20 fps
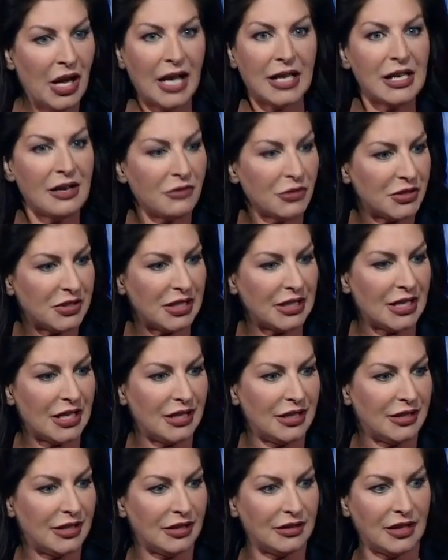I'd never seen
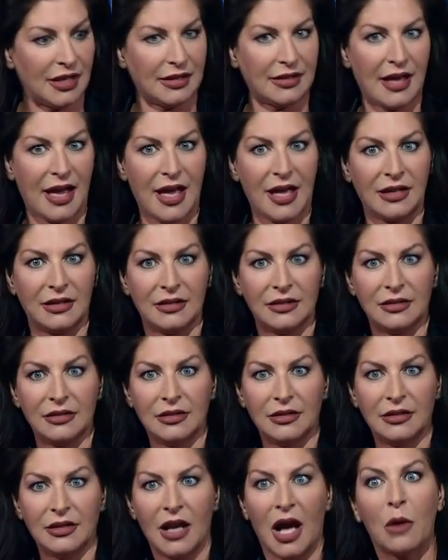anything like that.
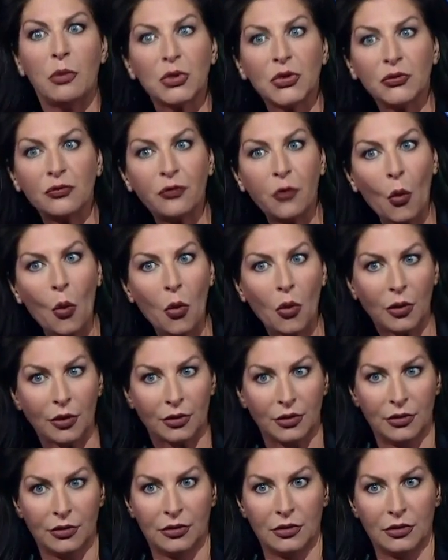I was four